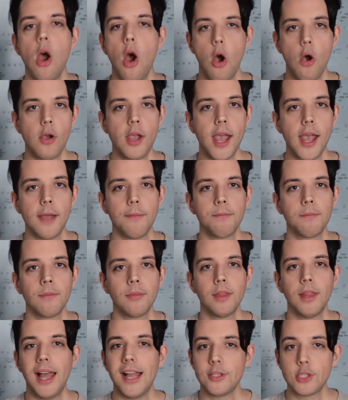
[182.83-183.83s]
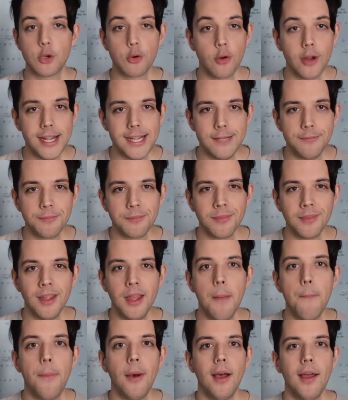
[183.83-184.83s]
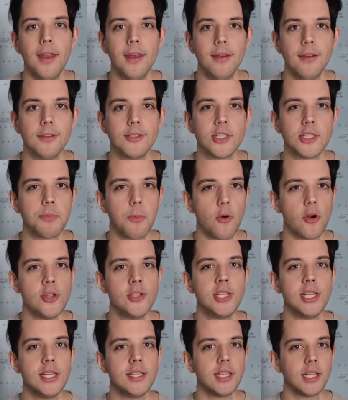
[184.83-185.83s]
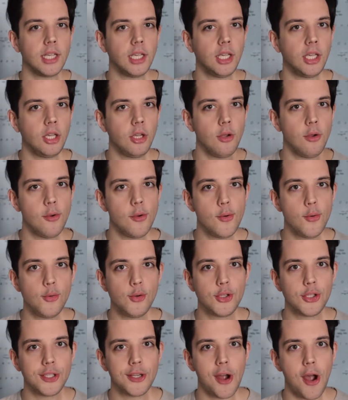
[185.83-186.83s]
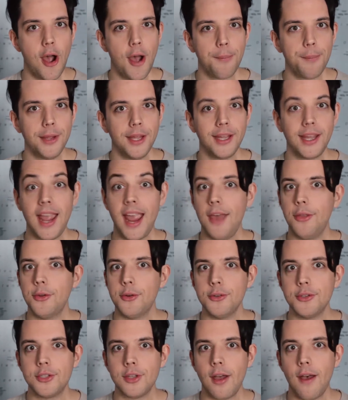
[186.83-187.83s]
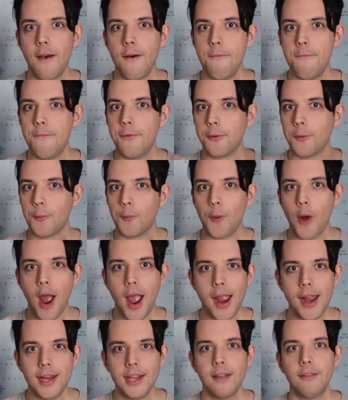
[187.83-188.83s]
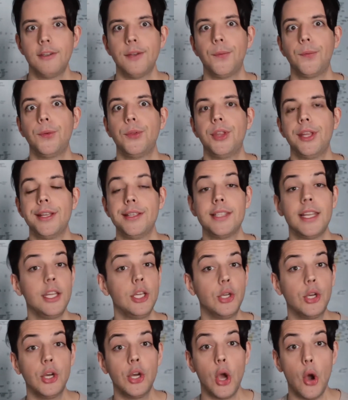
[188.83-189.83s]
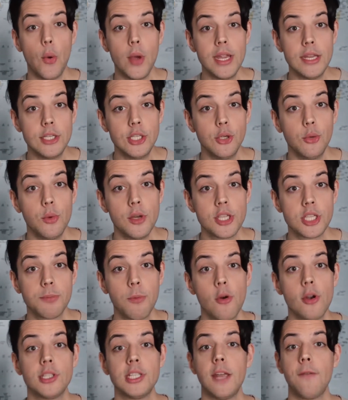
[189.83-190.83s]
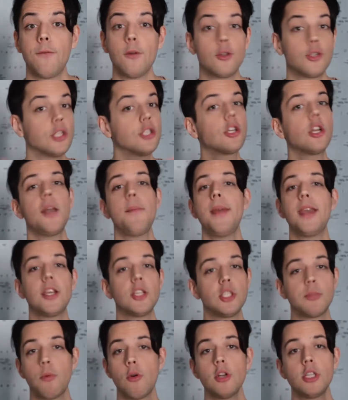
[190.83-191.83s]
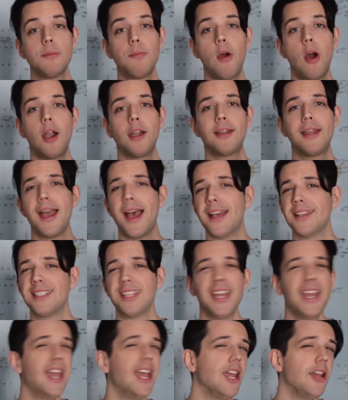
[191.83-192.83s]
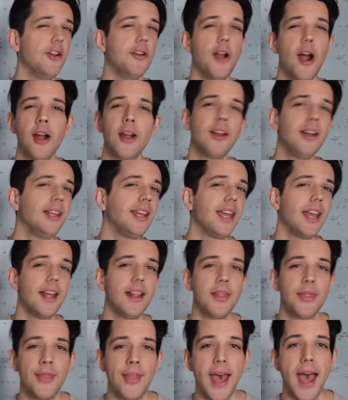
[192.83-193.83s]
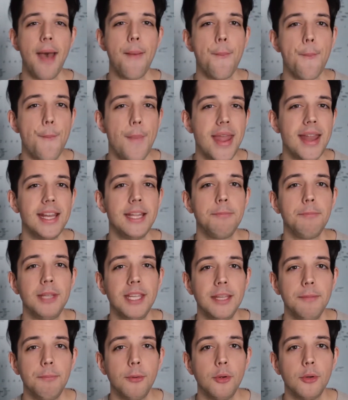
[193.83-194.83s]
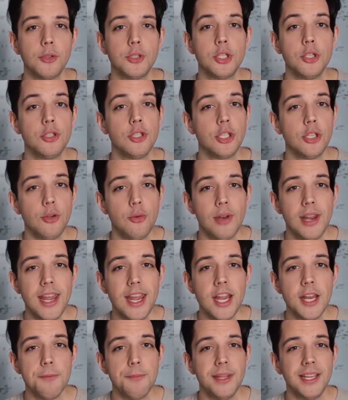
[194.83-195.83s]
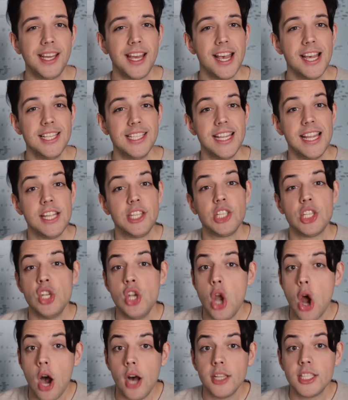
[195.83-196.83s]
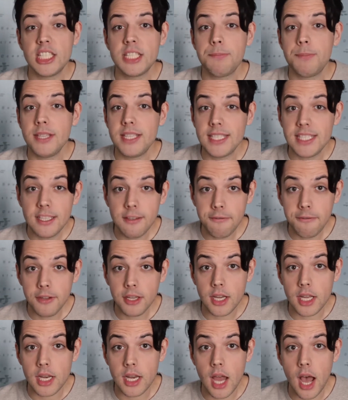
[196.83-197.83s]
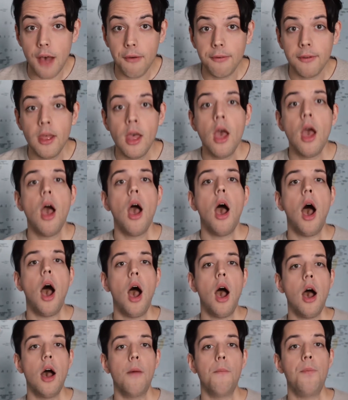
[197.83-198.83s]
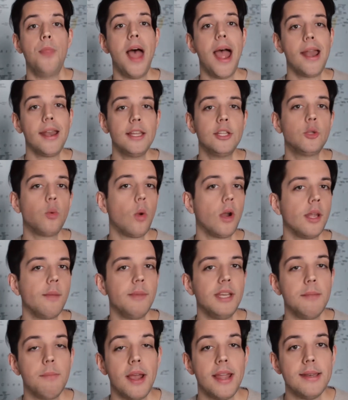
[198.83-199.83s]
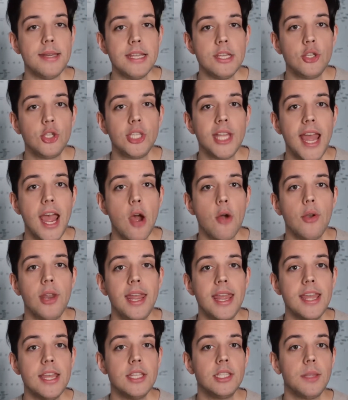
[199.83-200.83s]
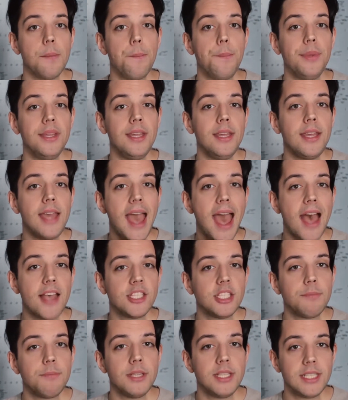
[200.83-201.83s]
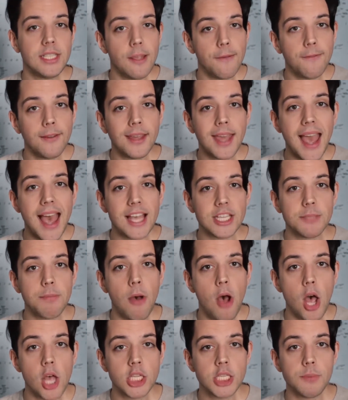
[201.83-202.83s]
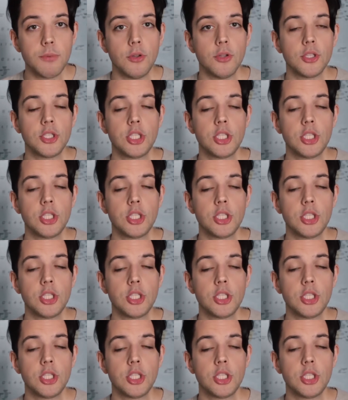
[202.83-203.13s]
Okay, that's great. But sports is a huge topic, and there's a variety of different things that you can go into with sports. If you're just going to make a sports podcast, you're not going to get that many people to tune in because it's not specific enough. That is what I mean by niche down, is being as specific as possible.